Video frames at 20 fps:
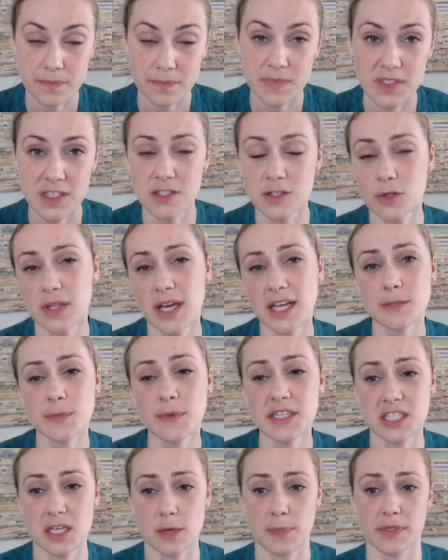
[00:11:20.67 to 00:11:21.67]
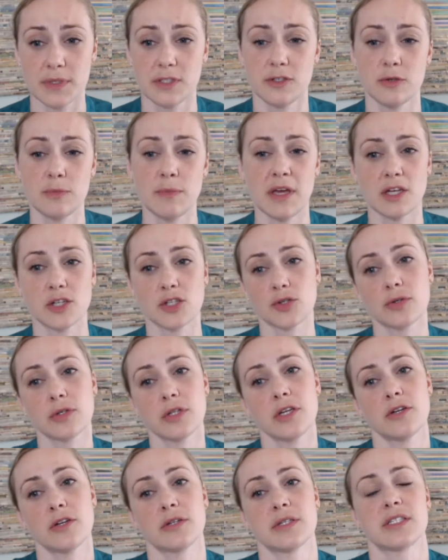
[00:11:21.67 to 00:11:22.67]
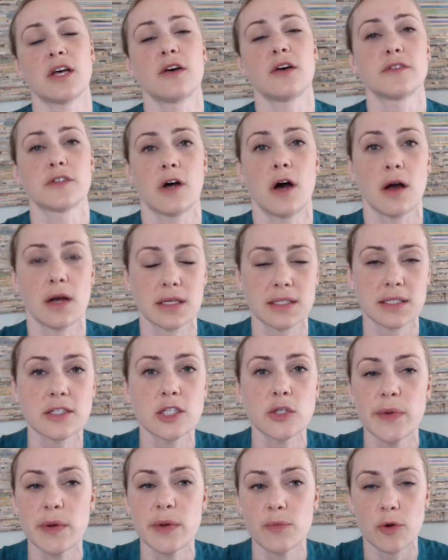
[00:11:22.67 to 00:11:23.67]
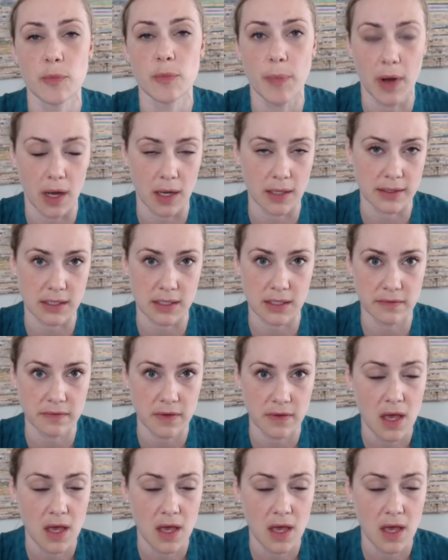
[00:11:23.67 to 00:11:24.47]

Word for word: And so that's my tip is to make sure that your self talk is a little bit more positive.